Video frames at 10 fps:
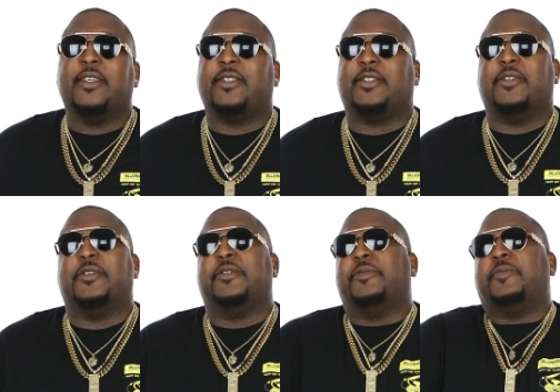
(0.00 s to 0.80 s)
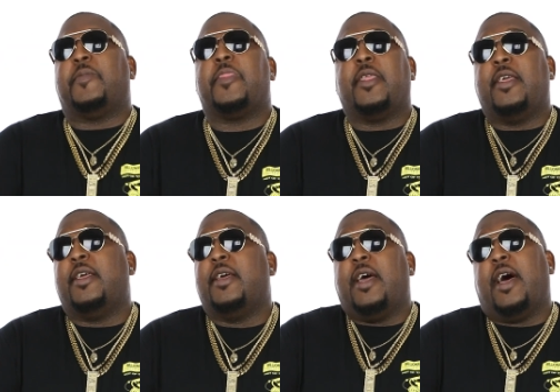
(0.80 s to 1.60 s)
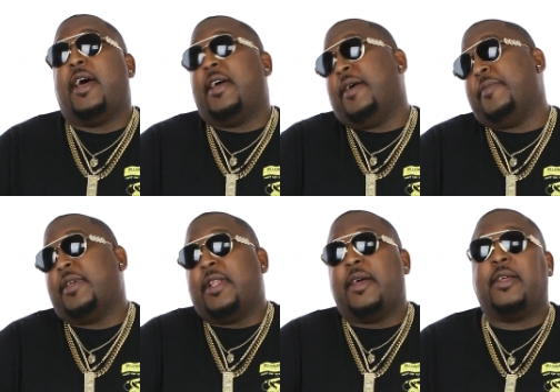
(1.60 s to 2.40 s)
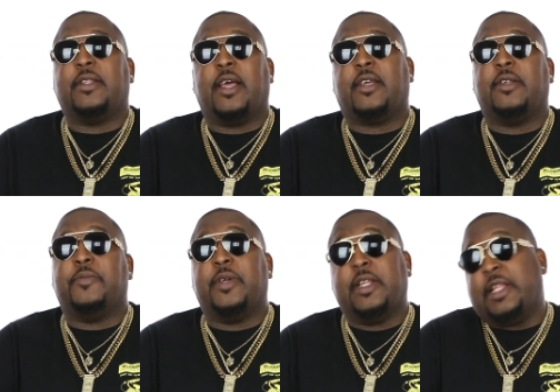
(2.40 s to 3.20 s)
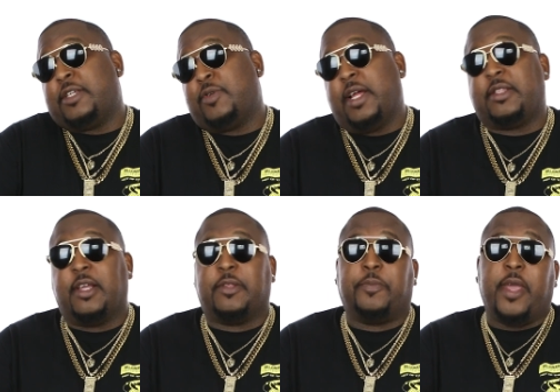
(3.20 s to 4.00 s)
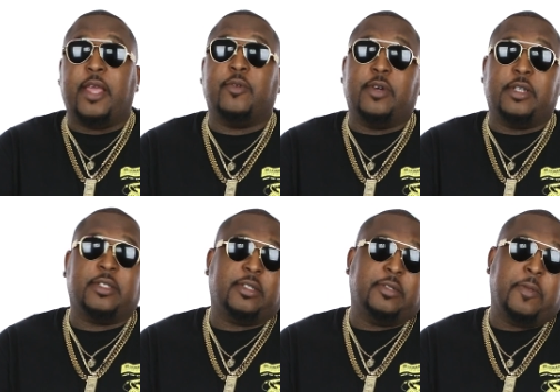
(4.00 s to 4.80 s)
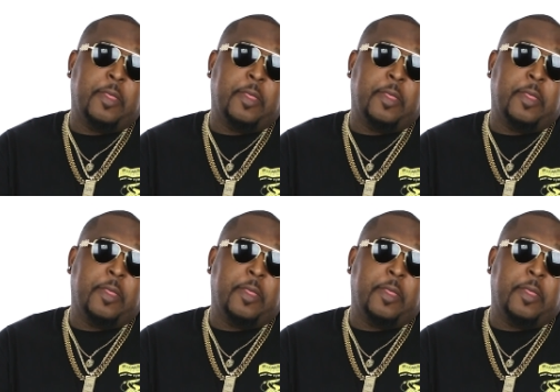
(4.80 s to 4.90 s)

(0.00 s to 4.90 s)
So, I I mean that that could have been it. That's what I thought the pain was.